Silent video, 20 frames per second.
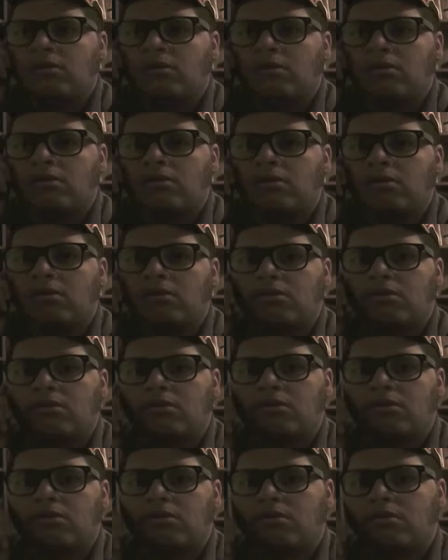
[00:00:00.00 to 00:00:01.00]

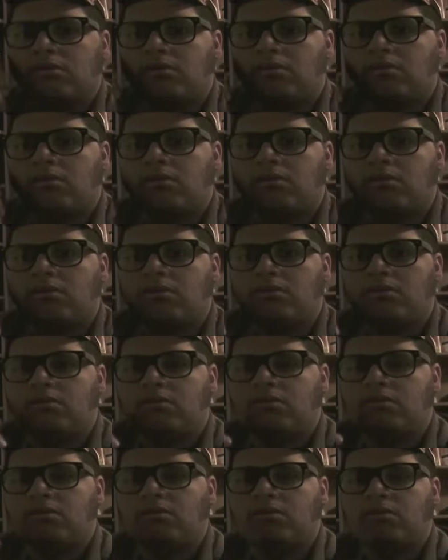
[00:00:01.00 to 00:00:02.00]

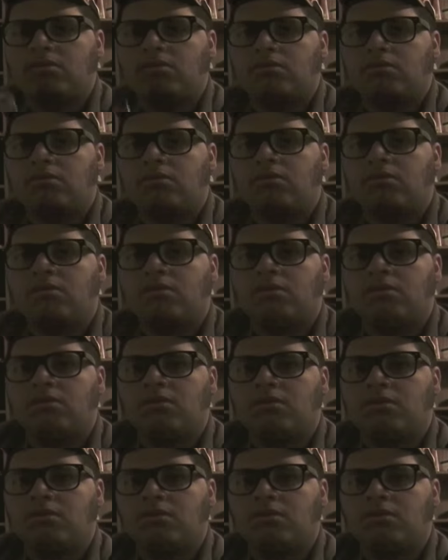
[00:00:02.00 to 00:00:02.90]
Nobody speaks.